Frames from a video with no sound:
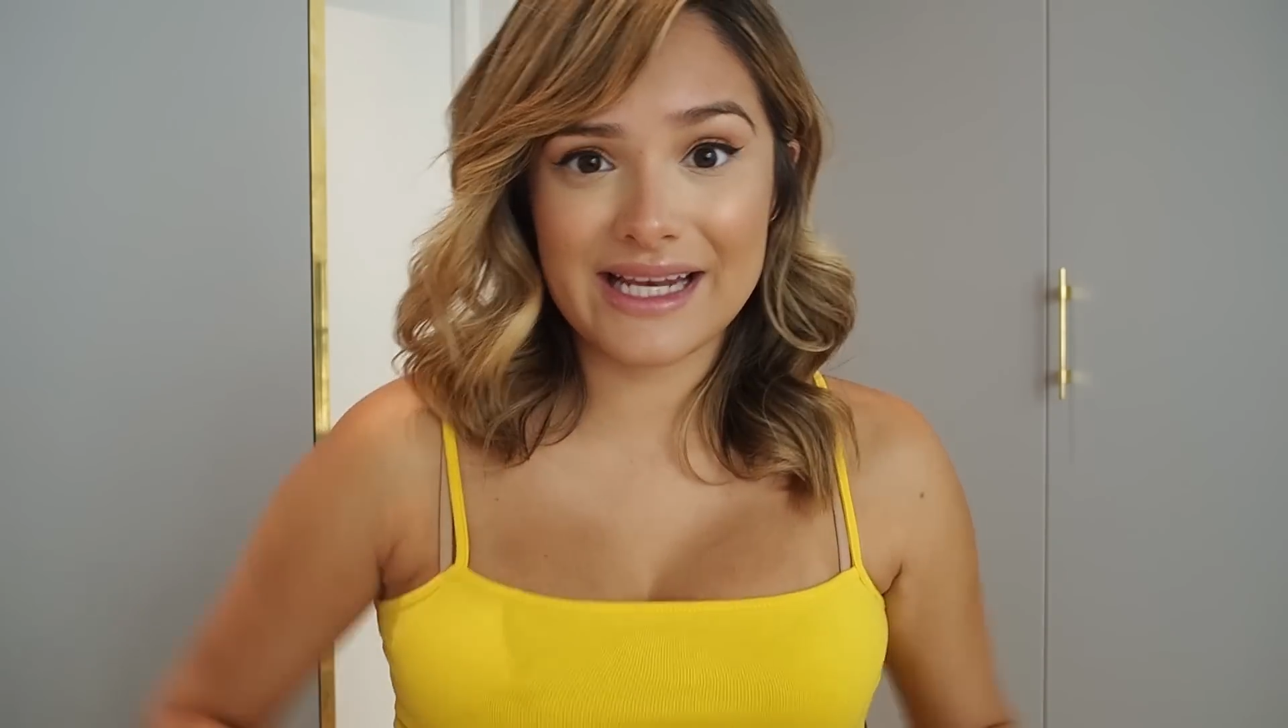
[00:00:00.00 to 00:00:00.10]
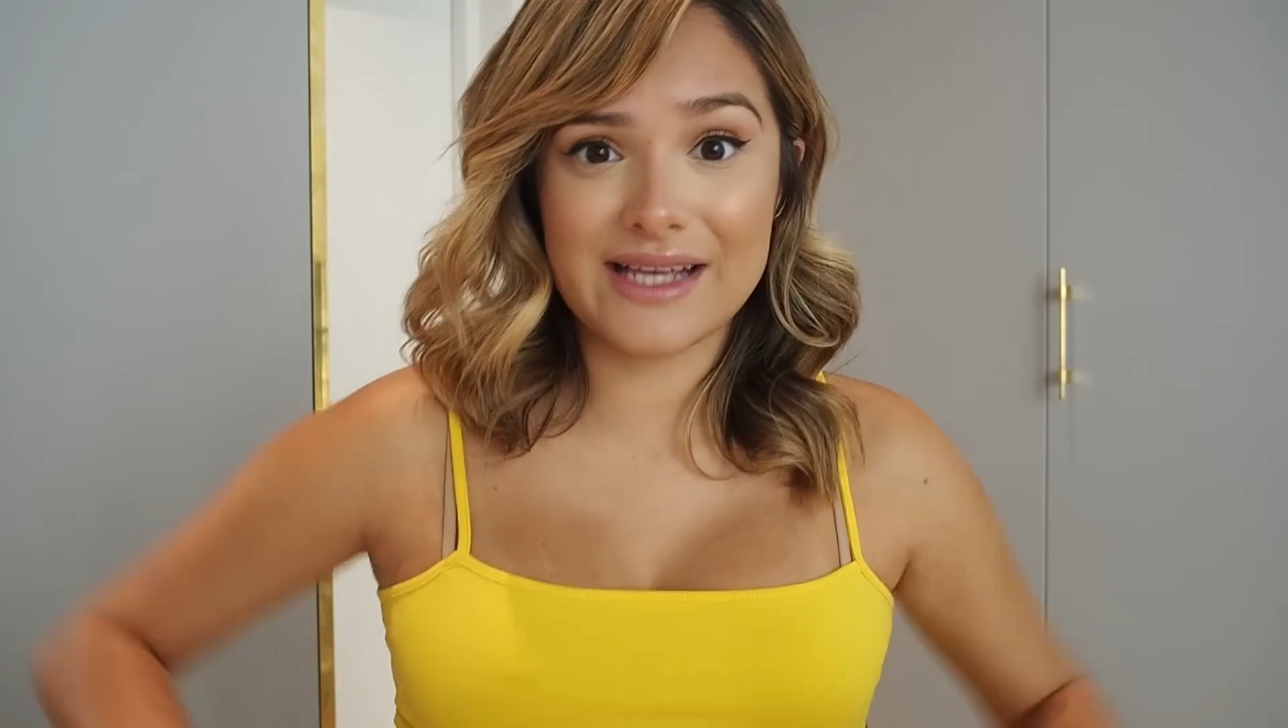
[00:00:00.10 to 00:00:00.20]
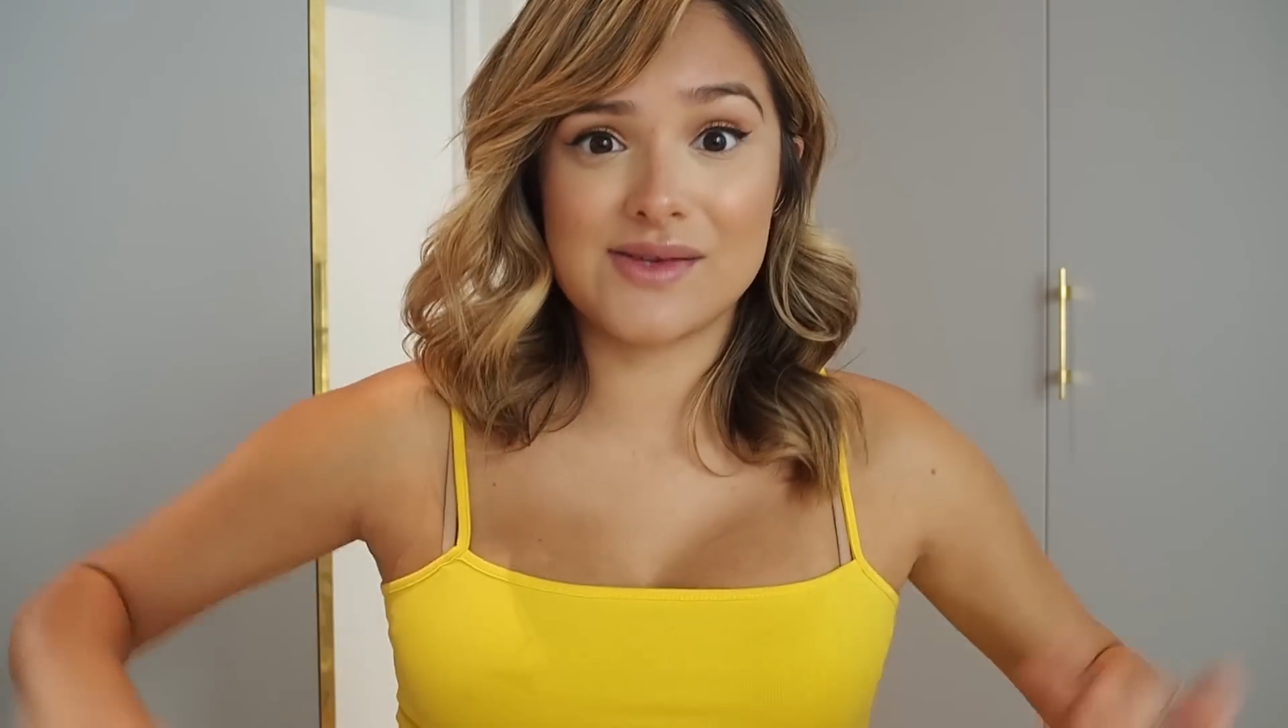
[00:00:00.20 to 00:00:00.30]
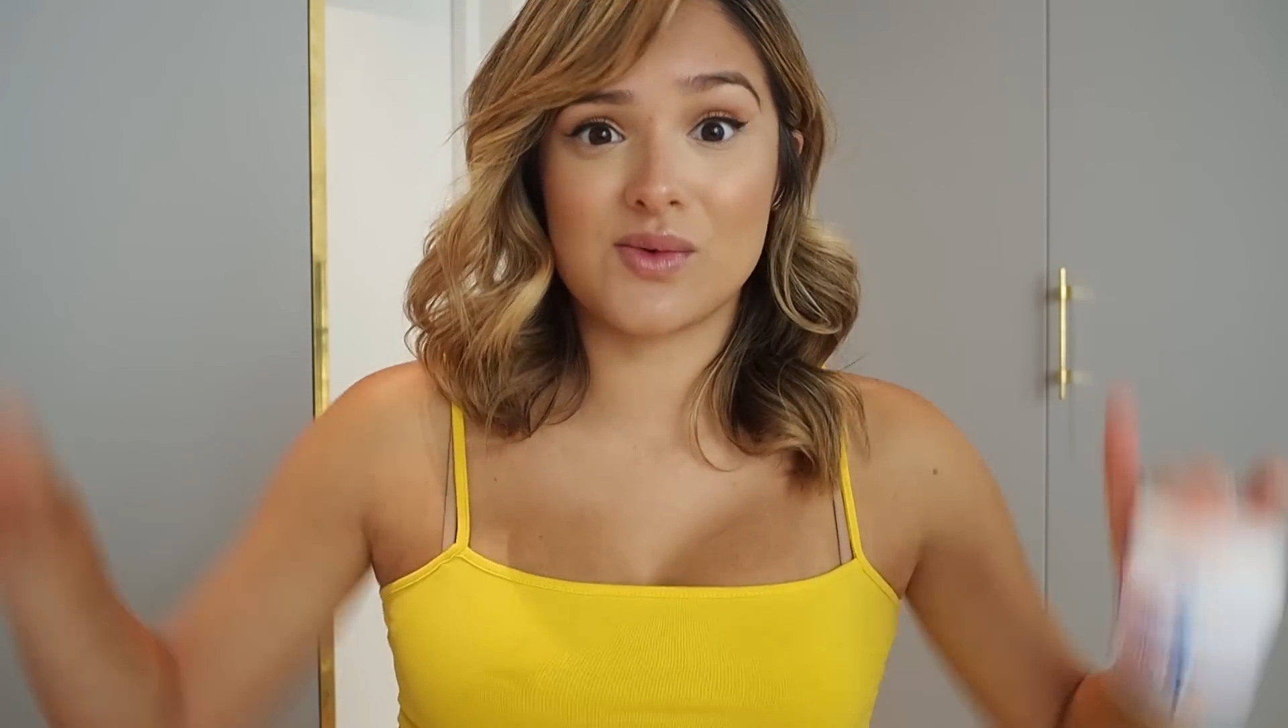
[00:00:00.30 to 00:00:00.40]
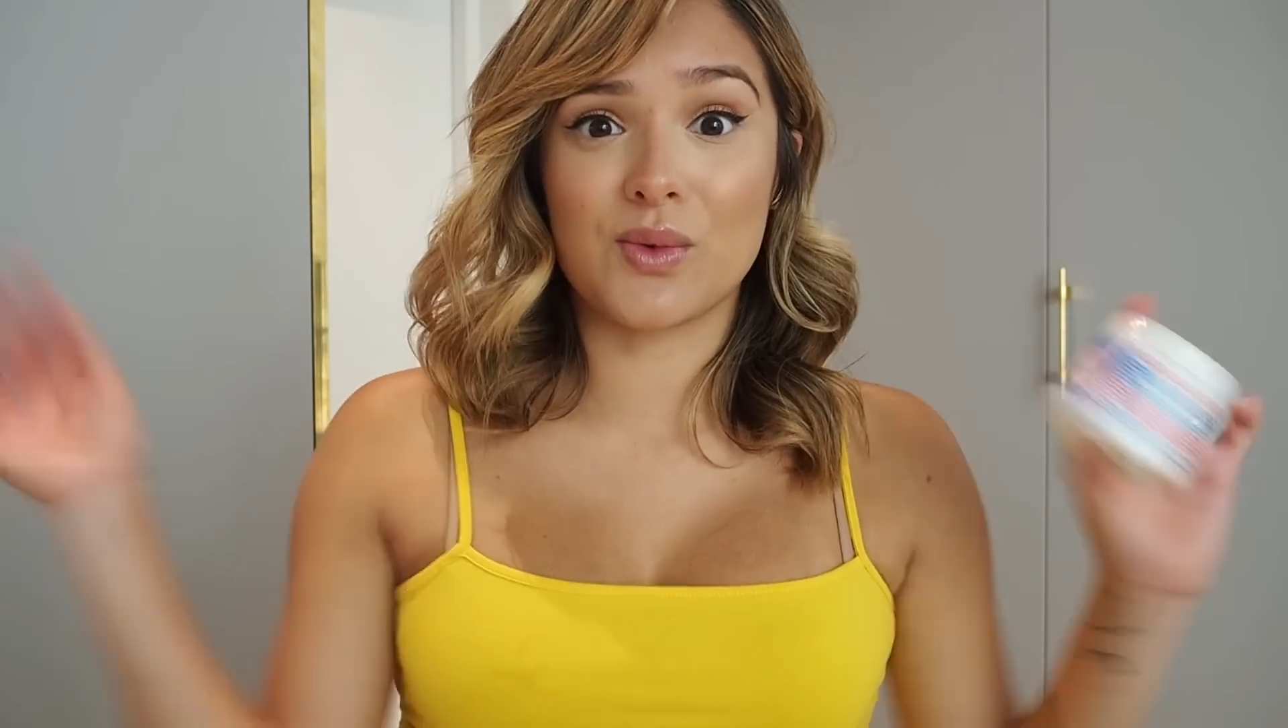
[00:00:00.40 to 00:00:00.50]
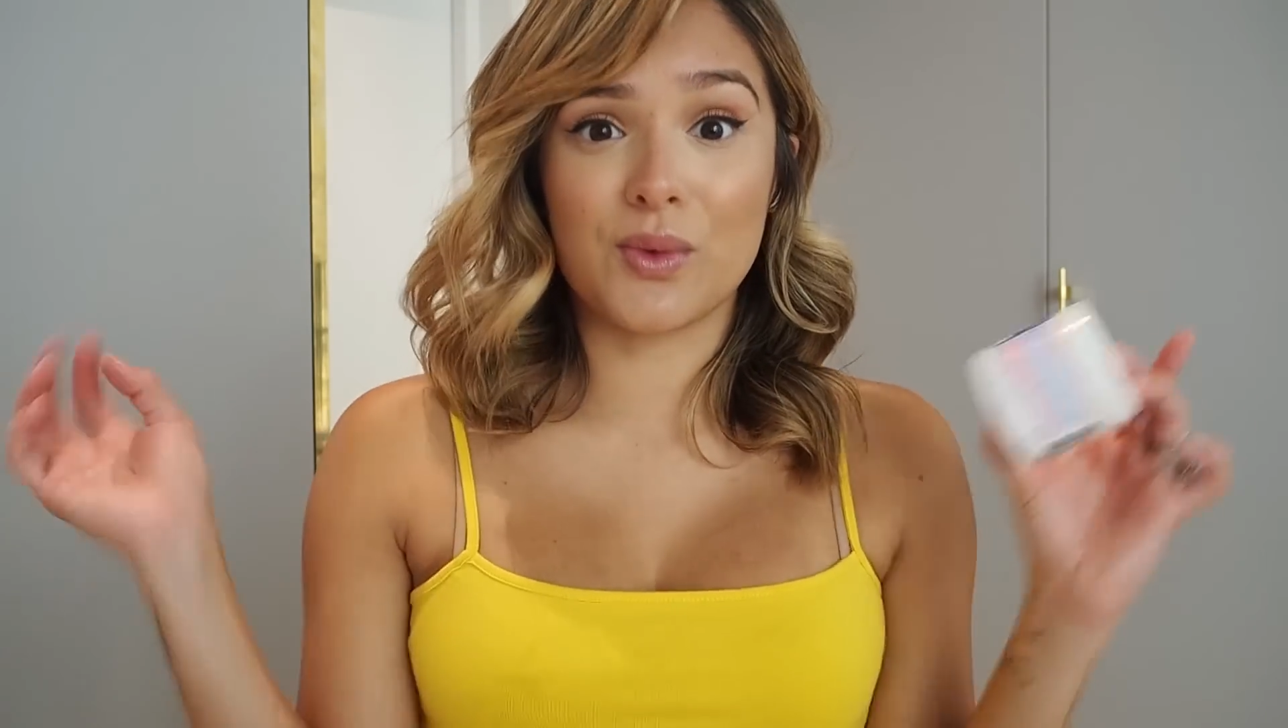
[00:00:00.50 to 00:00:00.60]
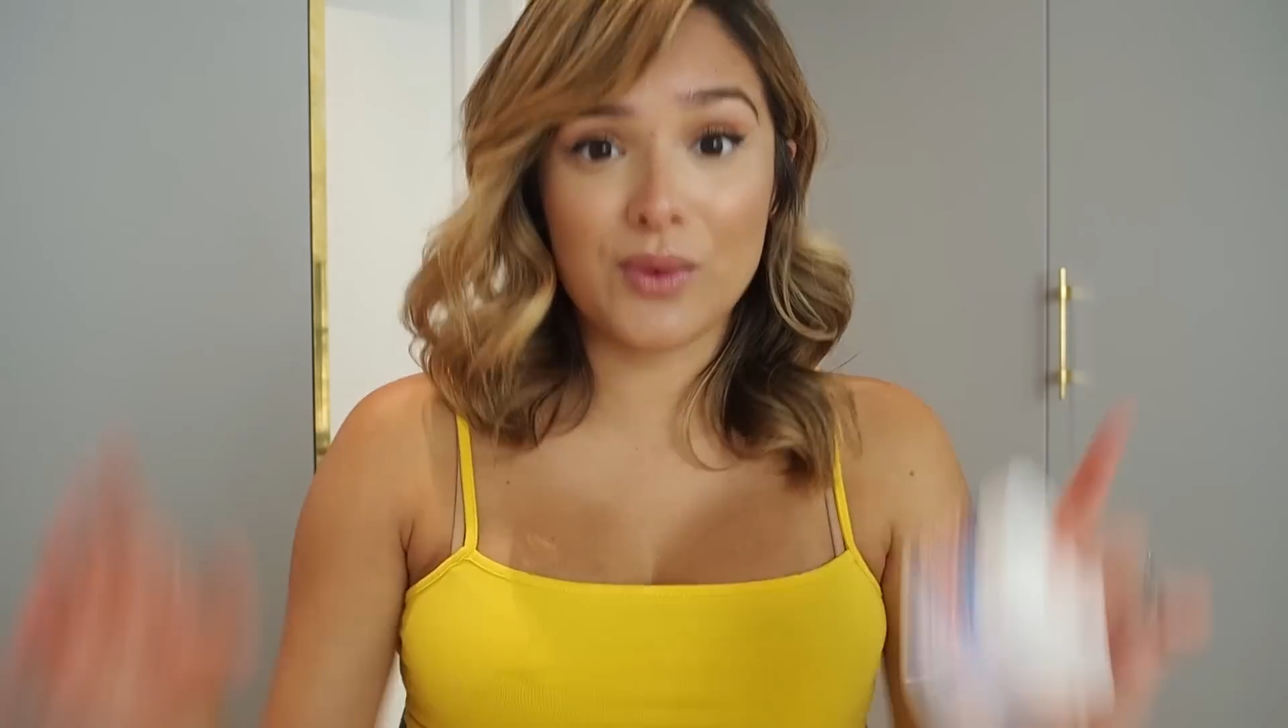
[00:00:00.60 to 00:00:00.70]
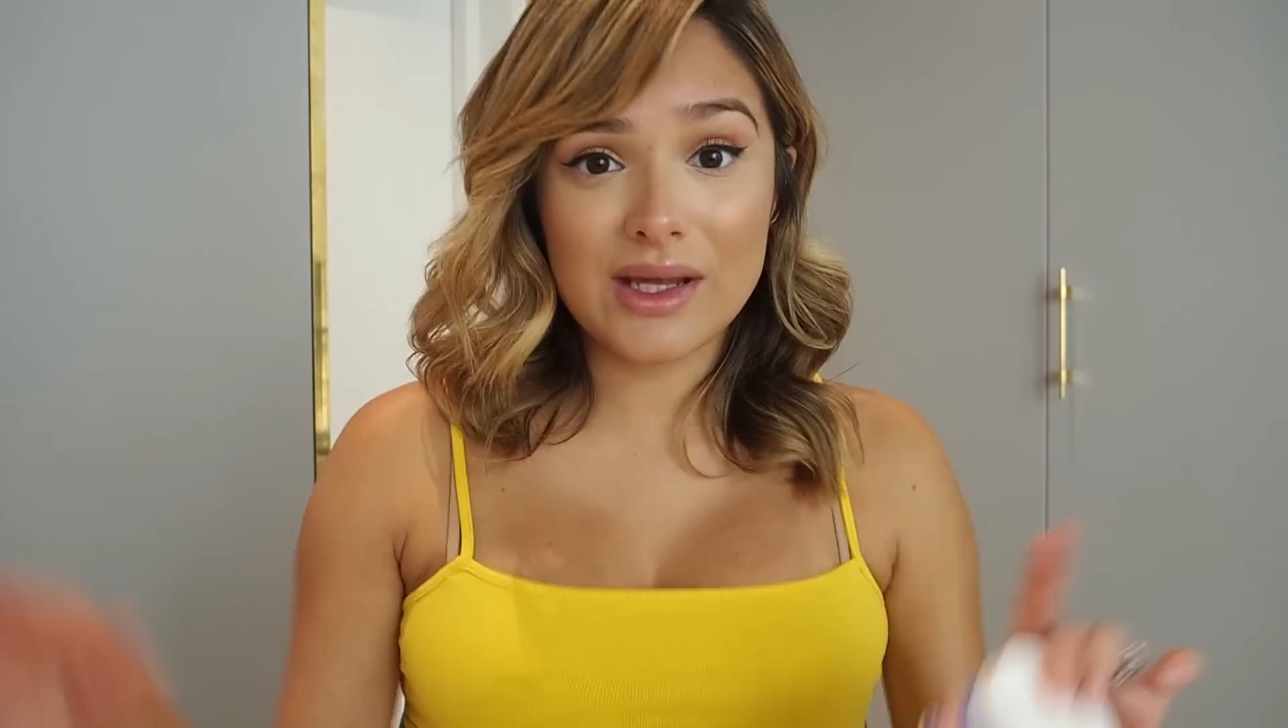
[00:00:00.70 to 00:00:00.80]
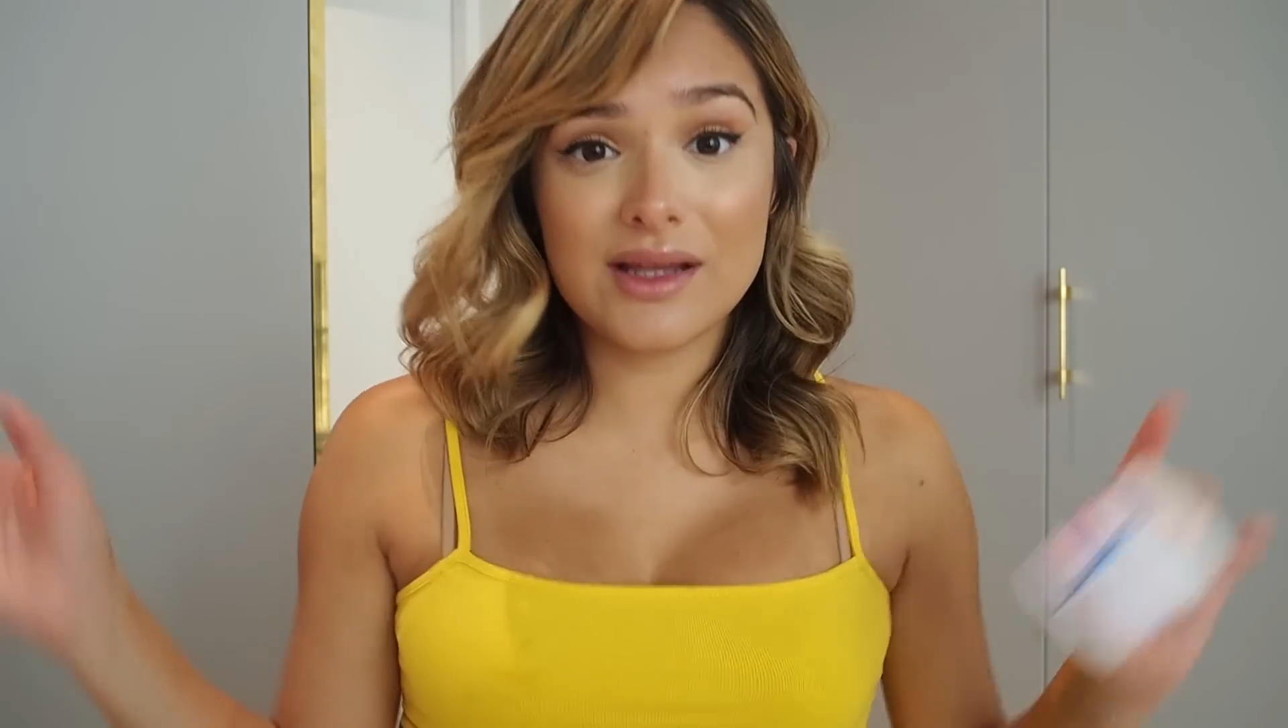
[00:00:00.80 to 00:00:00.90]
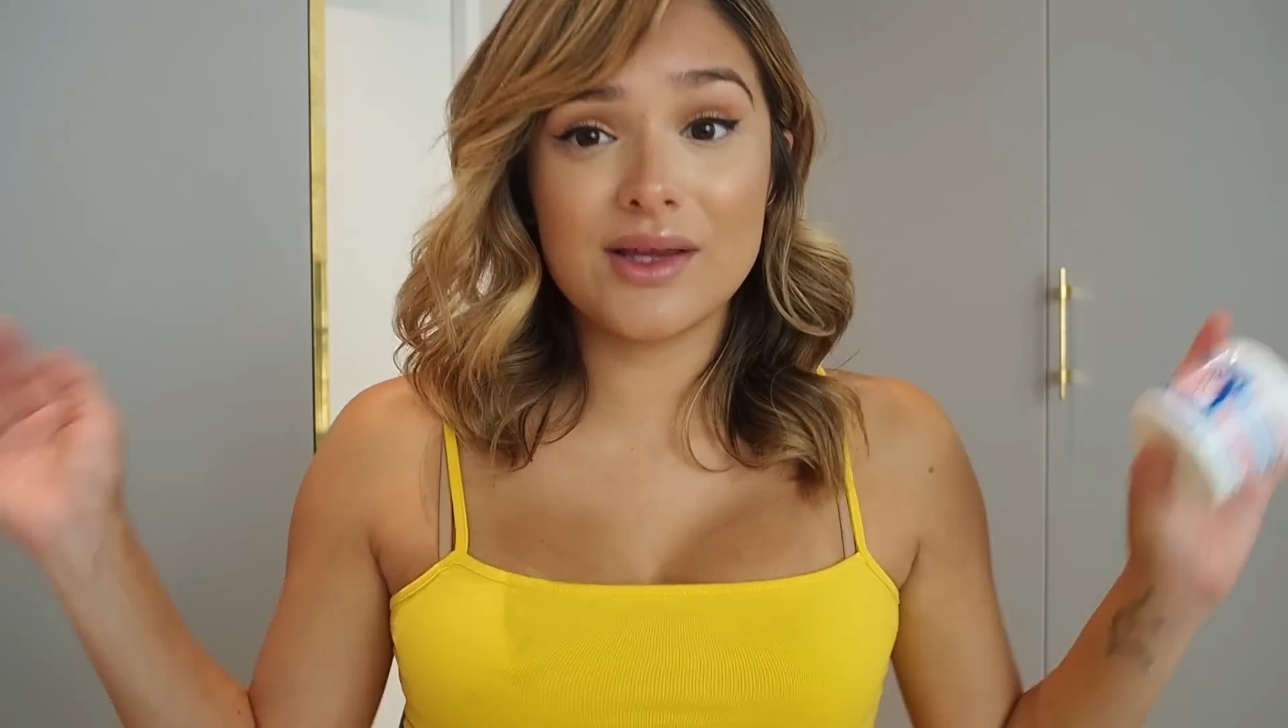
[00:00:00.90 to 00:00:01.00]
is
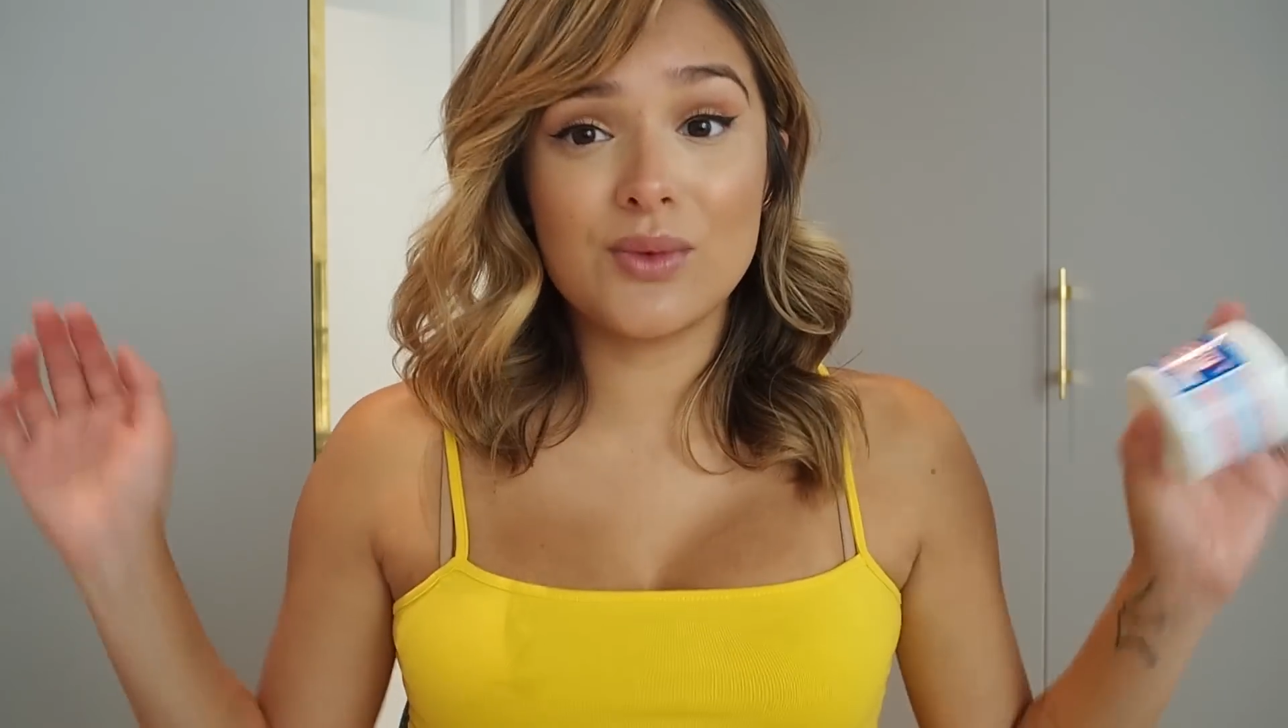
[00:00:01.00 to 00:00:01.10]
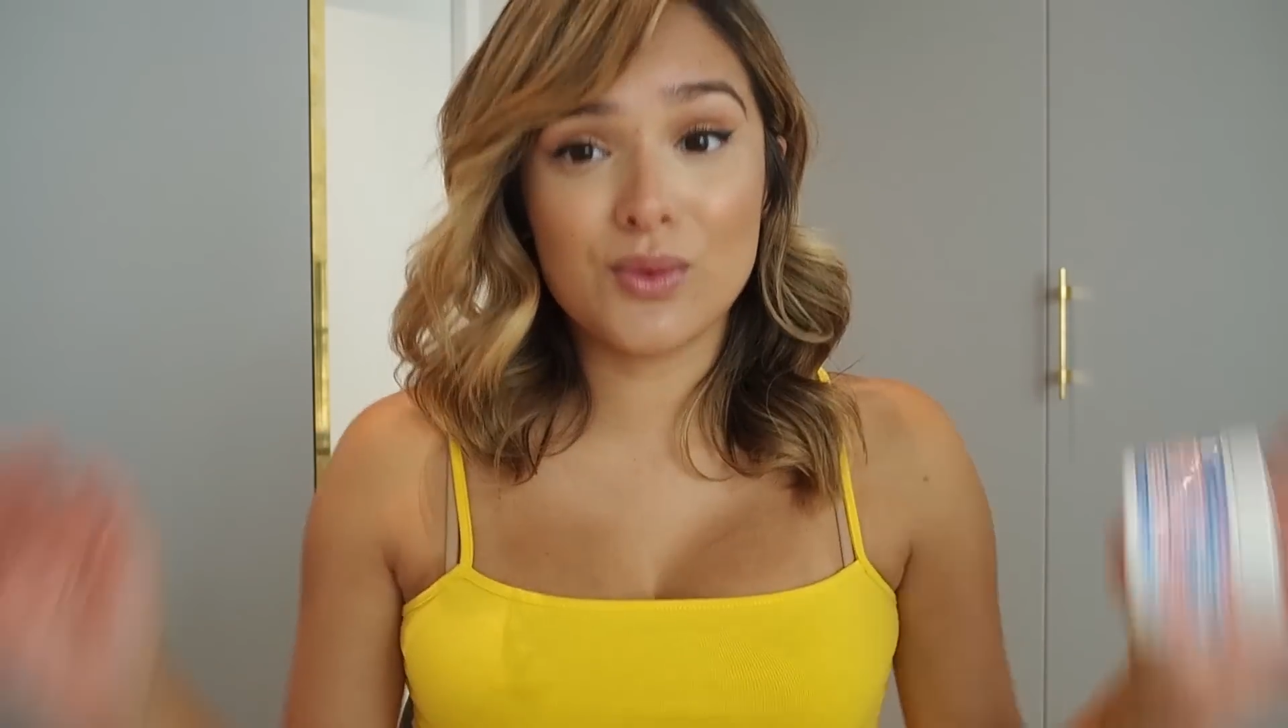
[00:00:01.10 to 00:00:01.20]
really,